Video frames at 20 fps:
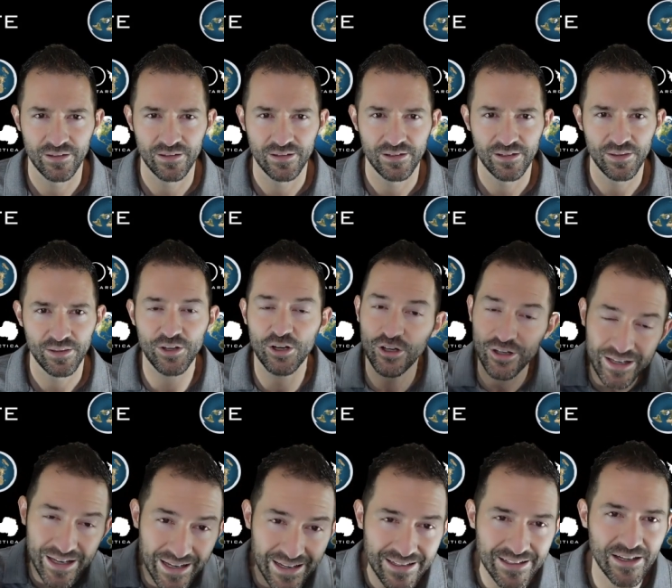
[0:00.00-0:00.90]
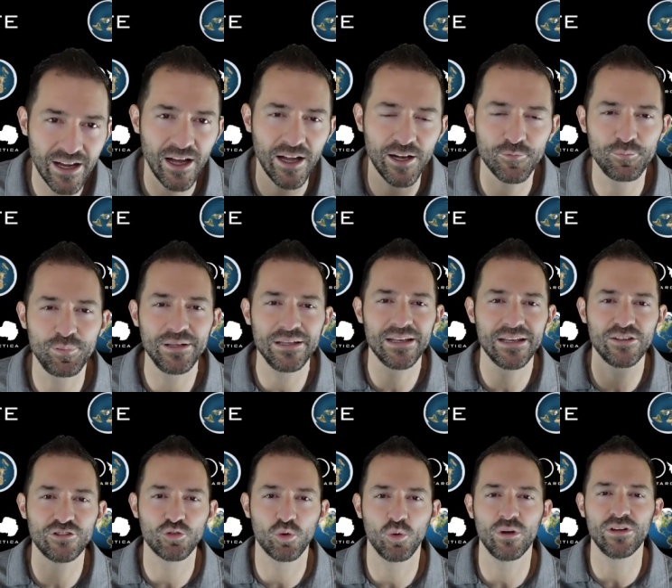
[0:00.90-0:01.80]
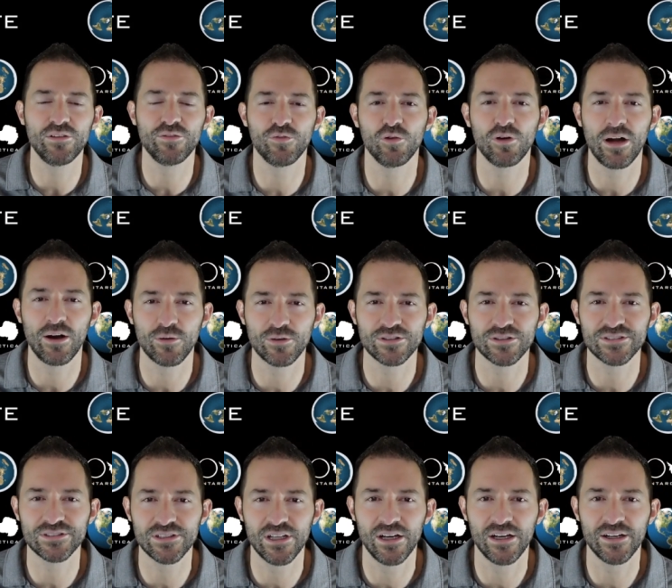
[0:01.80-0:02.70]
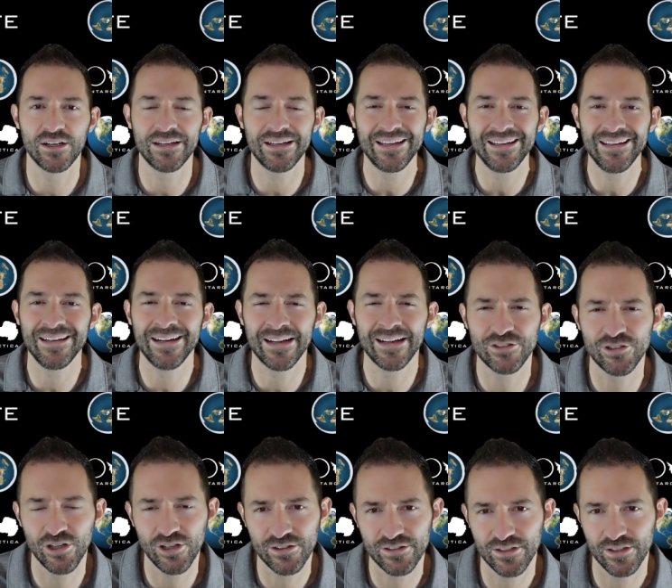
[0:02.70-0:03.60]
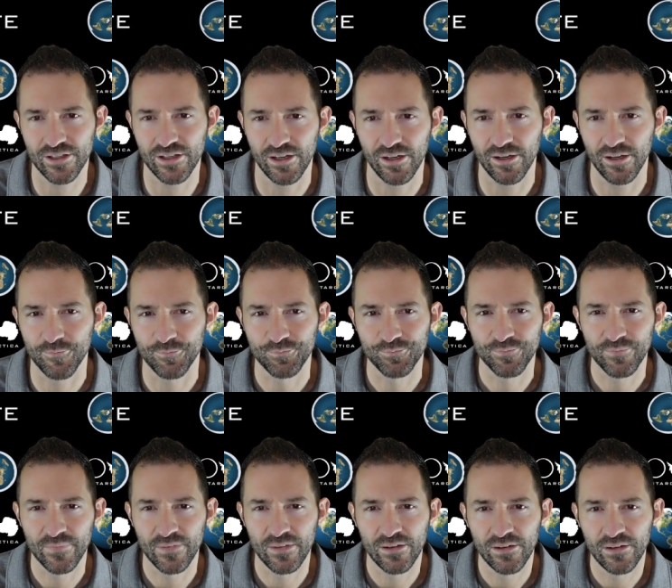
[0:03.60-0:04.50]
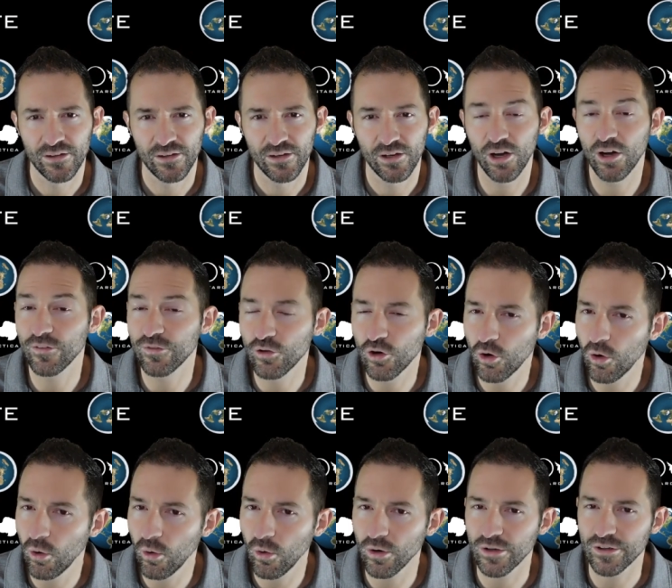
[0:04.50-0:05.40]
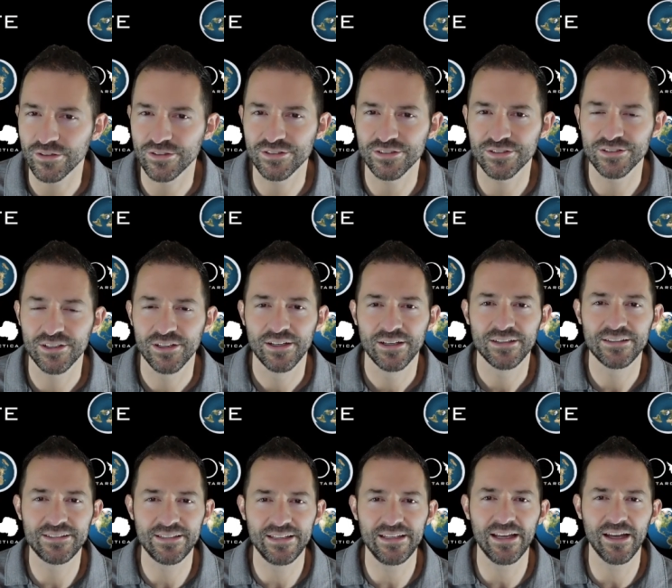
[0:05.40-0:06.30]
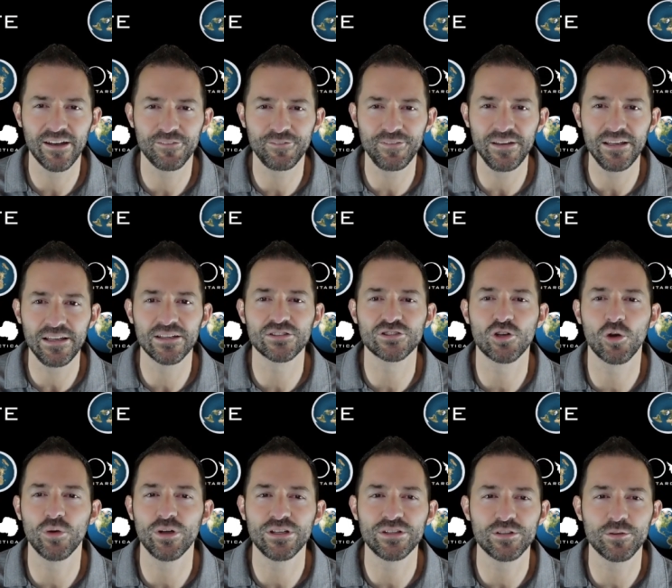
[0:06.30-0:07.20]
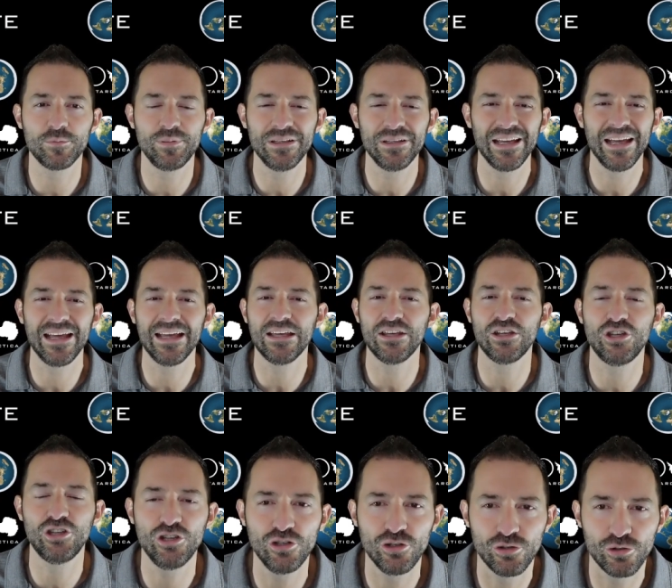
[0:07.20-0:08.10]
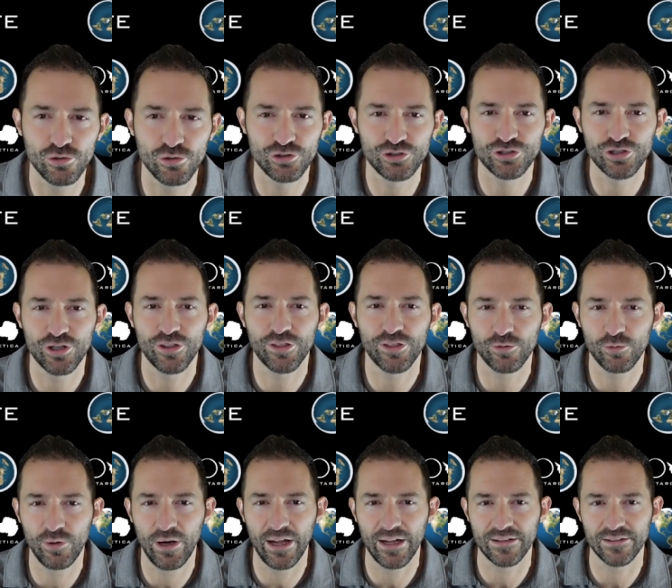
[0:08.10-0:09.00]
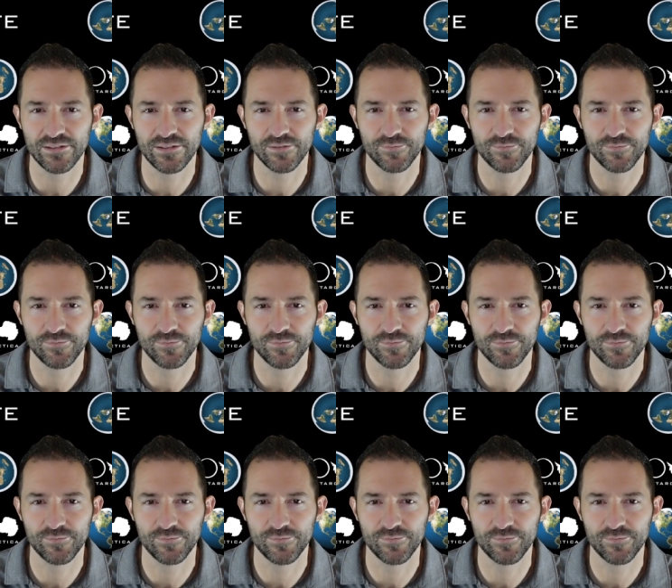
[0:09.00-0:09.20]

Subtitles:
there cannot be a 24-hour sun in Antarctica, of course, TFE is going to be a huge threat.